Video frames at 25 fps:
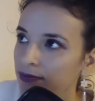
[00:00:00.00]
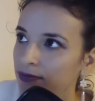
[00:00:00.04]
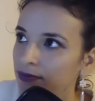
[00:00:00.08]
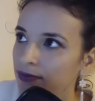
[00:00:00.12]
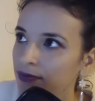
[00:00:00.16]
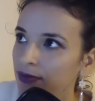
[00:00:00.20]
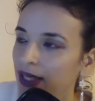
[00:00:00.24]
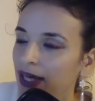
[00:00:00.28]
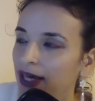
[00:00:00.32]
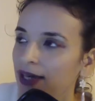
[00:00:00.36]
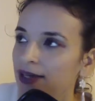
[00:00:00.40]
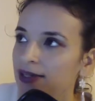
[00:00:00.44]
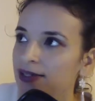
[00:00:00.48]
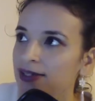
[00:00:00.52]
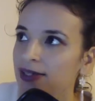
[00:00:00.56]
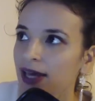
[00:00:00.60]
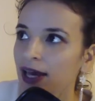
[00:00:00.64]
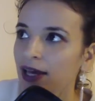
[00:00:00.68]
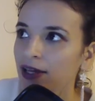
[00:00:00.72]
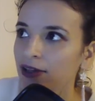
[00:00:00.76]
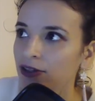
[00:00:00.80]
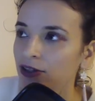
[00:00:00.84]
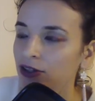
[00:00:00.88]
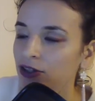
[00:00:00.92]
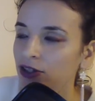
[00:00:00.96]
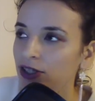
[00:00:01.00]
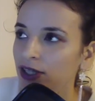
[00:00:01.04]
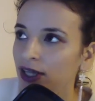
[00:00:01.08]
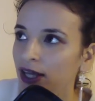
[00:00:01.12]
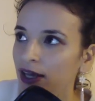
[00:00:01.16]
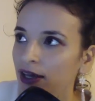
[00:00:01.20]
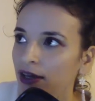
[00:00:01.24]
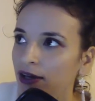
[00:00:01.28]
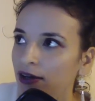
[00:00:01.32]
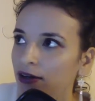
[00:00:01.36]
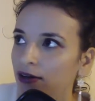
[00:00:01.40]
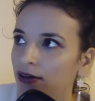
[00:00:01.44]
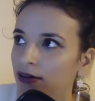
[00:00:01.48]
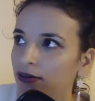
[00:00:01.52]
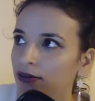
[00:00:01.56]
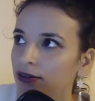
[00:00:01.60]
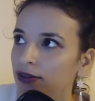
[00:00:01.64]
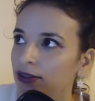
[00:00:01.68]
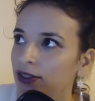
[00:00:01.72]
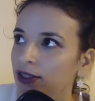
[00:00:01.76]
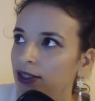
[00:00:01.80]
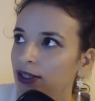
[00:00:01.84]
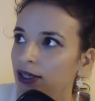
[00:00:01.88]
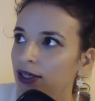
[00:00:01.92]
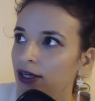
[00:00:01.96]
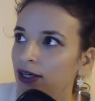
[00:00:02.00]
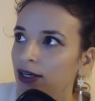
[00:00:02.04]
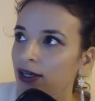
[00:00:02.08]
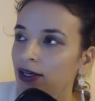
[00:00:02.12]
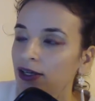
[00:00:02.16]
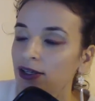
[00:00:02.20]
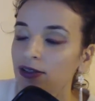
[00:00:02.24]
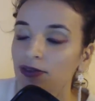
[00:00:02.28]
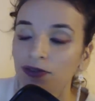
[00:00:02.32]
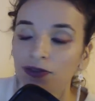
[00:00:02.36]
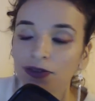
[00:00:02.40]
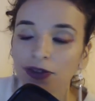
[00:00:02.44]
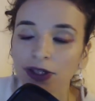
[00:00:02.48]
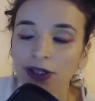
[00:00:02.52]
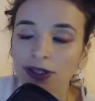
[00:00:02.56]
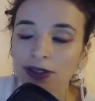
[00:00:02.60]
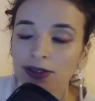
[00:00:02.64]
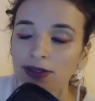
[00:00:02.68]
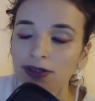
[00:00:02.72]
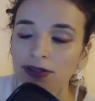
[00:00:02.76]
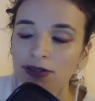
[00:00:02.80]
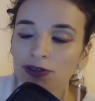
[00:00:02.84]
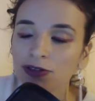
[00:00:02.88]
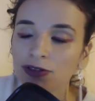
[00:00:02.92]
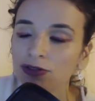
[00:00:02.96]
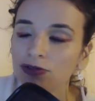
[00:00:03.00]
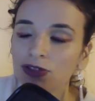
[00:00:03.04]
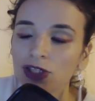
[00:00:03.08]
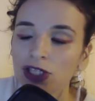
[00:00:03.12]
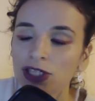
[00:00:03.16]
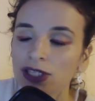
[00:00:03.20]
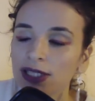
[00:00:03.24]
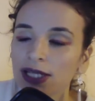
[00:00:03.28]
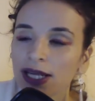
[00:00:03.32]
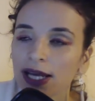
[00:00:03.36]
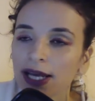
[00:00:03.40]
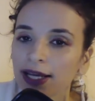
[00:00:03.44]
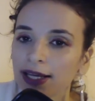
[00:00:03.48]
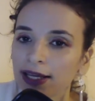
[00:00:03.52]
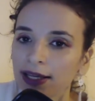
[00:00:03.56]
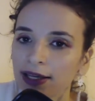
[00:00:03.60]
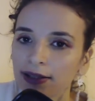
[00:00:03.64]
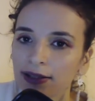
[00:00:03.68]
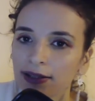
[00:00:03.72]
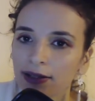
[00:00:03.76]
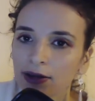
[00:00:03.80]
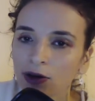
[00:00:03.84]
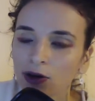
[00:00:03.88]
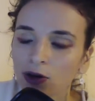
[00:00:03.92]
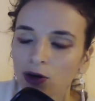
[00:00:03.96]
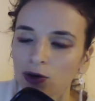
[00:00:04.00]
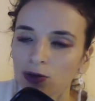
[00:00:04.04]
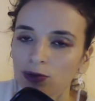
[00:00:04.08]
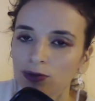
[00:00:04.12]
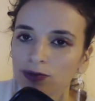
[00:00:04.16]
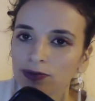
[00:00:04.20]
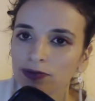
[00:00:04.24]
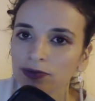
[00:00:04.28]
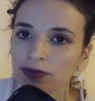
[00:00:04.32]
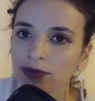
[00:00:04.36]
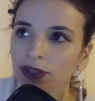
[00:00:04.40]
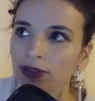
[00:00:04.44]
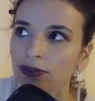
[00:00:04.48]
Yeah, Saturn there, it feels just like at home.